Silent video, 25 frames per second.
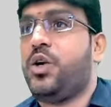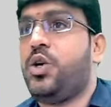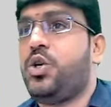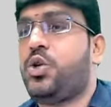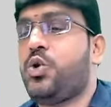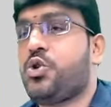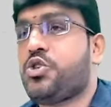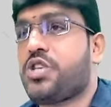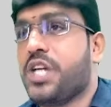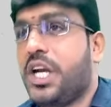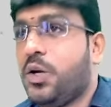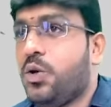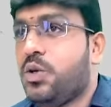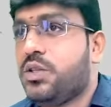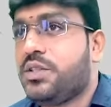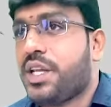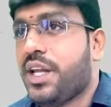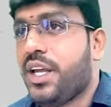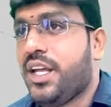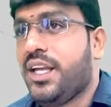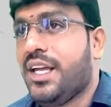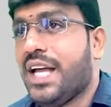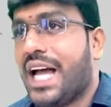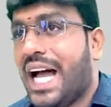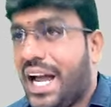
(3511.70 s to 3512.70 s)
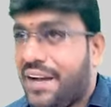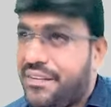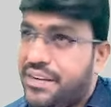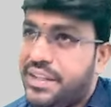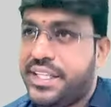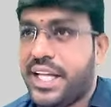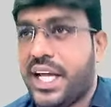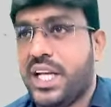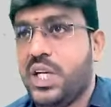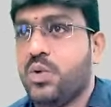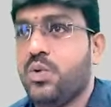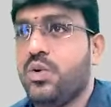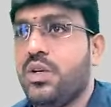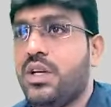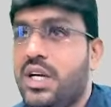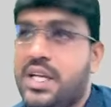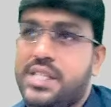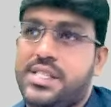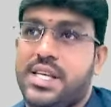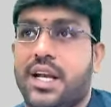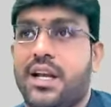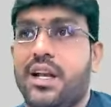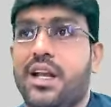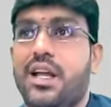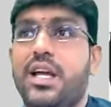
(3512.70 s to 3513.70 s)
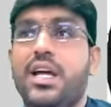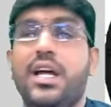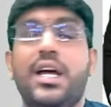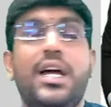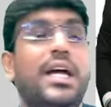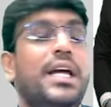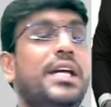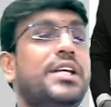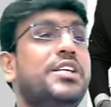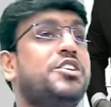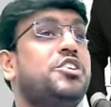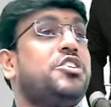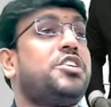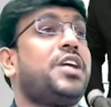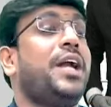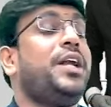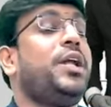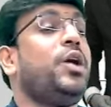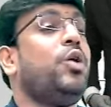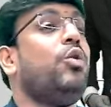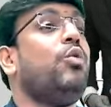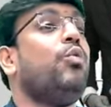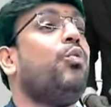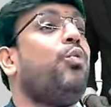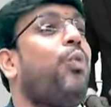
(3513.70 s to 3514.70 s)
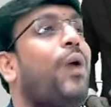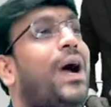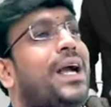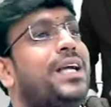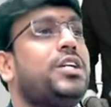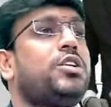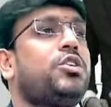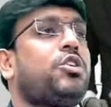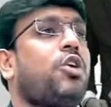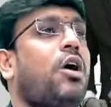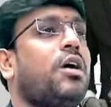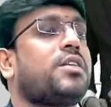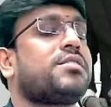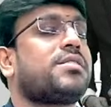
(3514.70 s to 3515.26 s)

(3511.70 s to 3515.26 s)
2, schedule 3? I will tell you. Listen. Schedule 1 talks